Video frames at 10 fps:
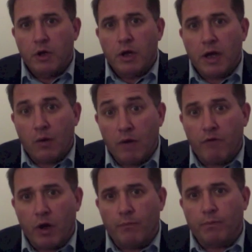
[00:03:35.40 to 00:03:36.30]

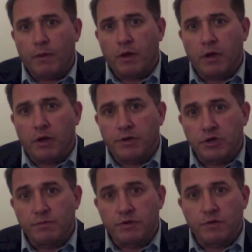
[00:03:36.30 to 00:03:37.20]
However, in
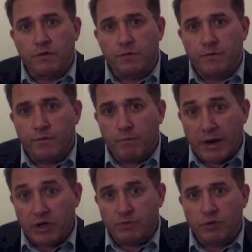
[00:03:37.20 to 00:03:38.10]
terms of
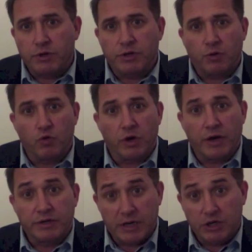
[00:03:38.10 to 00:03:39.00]
management and
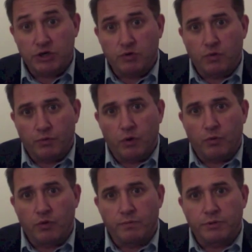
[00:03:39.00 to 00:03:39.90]
organisational
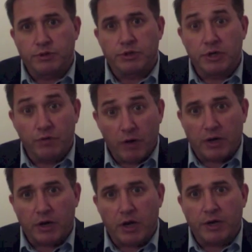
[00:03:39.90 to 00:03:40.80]
problems, he
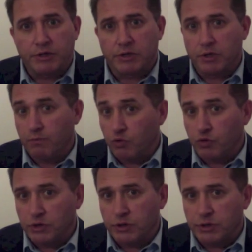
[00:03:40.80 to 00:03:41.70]
recognised the
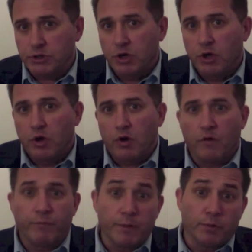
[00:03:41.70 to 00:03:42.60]
importance
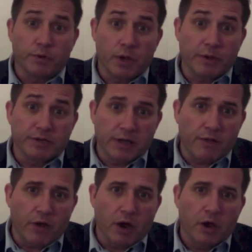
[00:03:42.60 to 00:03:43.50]
of people coming
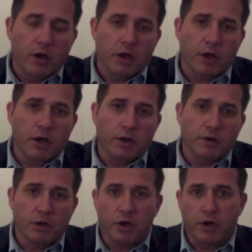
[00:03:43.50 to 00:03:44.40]
together
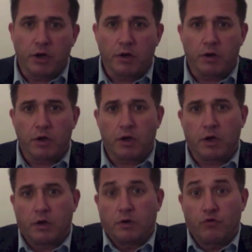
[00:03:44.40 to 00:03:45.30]
and learning
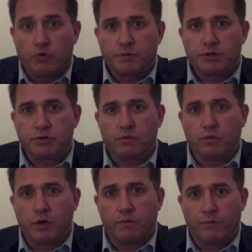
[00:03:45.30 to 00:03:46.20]
uh, in groups
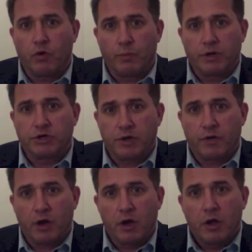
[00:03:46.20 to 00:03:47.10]
with and from each
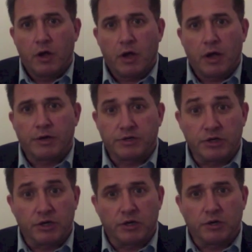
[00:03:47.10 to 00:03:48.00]
other and
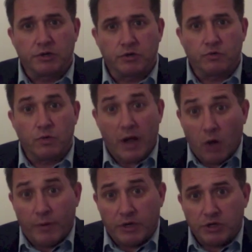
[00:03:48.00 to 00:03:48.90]
seeking to
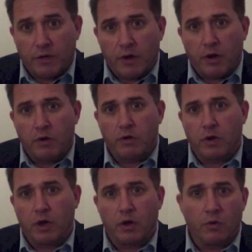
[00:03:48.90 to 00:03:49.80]
help each other
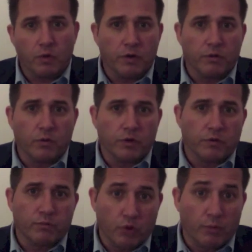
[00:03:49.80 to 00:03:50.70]
uh, with,
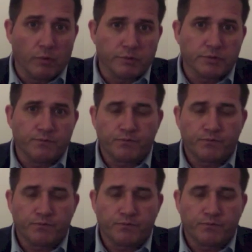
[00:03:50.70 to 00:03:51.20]
with problems.